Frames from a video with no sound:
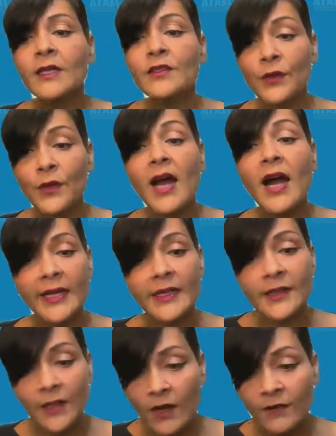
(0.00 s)
to the
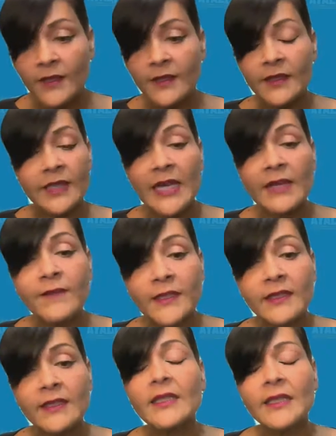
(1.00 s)
highest offices and
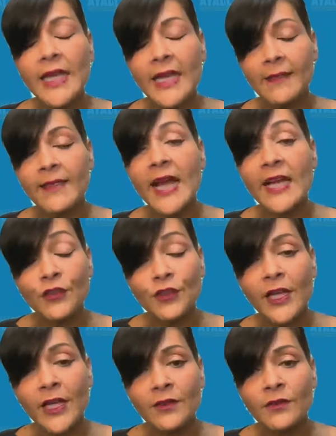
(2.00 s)
facilitate that
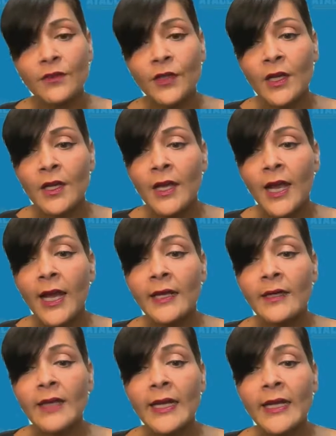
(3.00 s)
change.
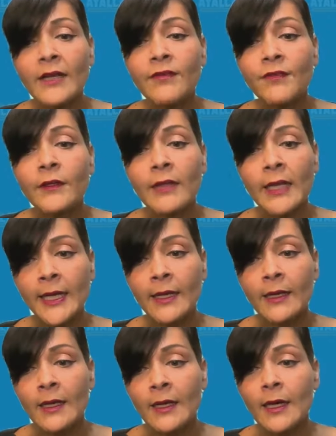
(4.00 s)
And I feel like,